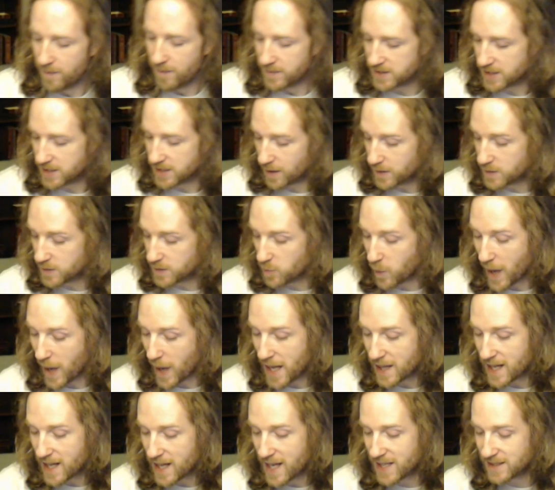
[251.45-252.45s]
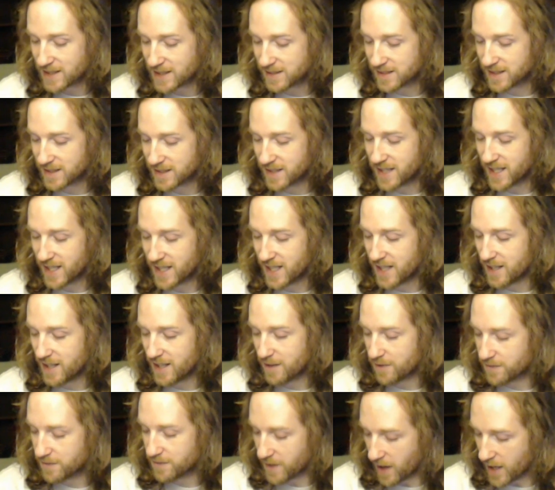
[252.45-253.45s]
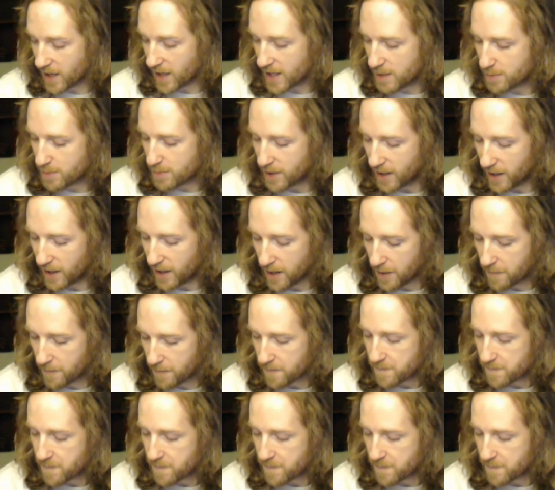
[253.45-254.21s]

So as well as the fibre,